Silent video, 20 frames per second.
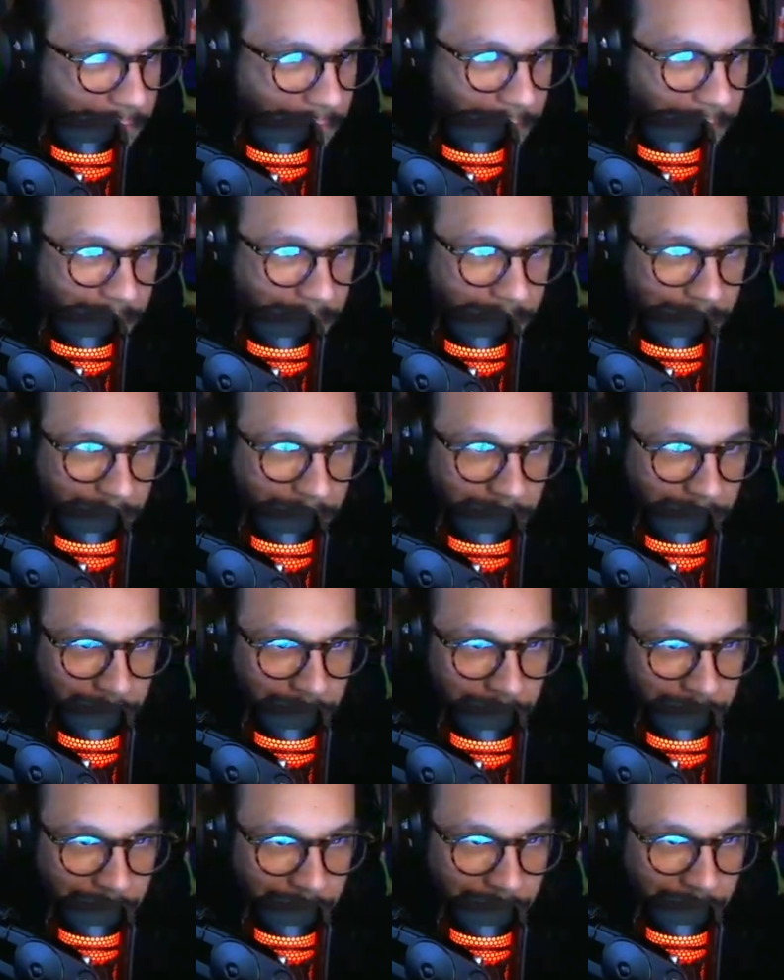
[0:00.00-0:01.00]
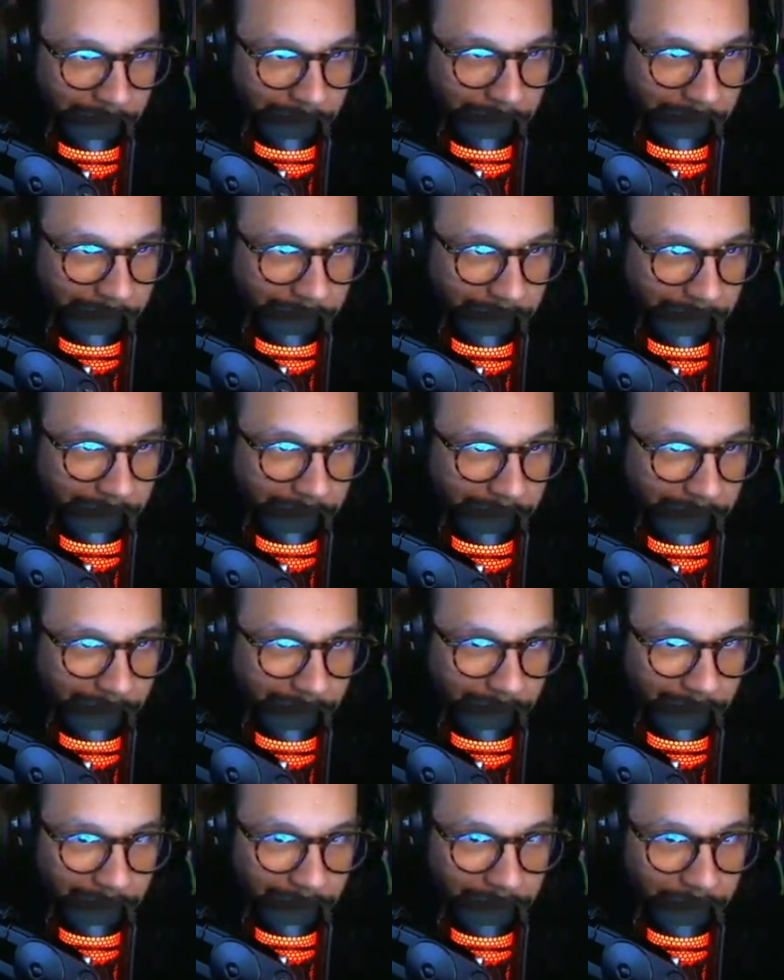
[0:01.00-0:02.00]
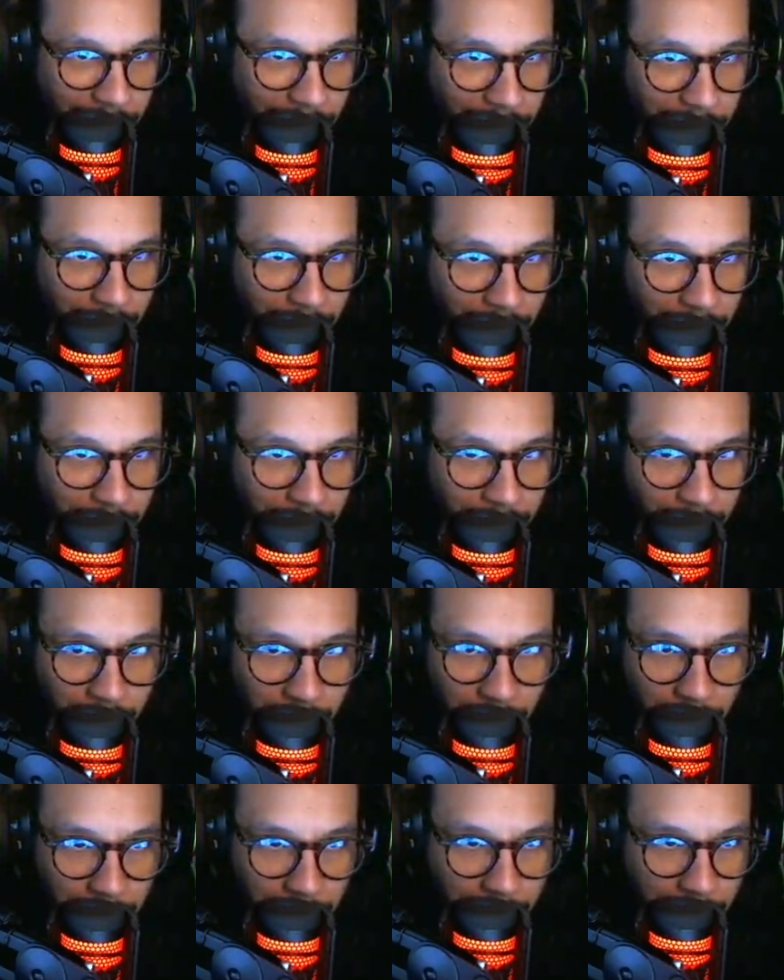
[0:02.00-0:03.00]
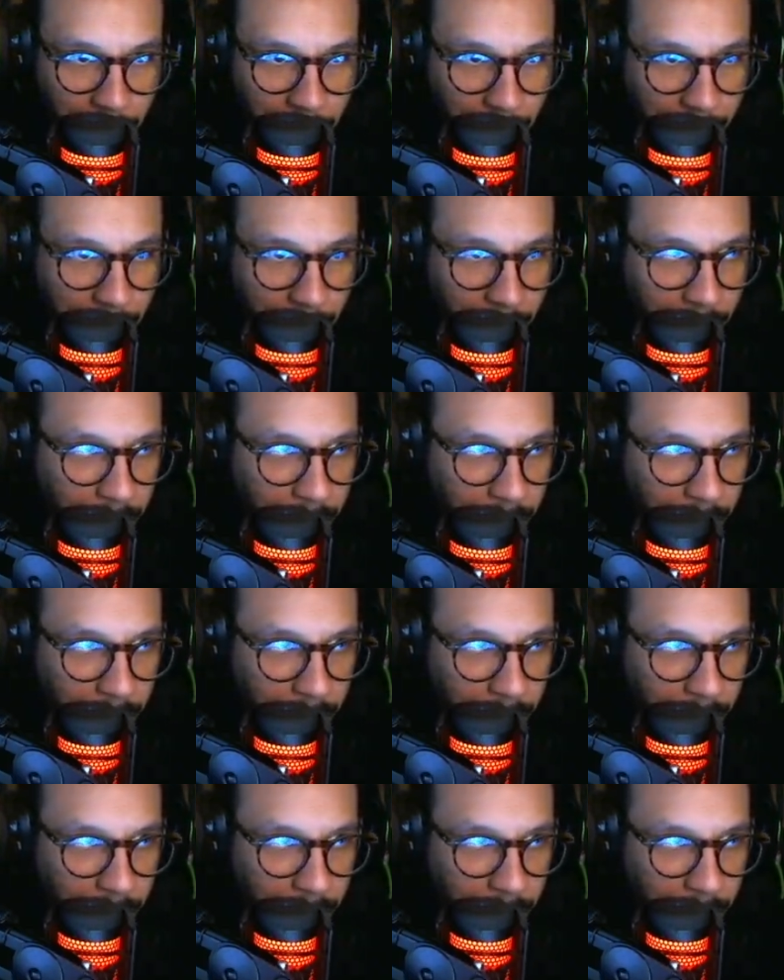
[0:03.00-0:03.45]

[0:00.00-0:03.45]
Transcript: Nothing is said.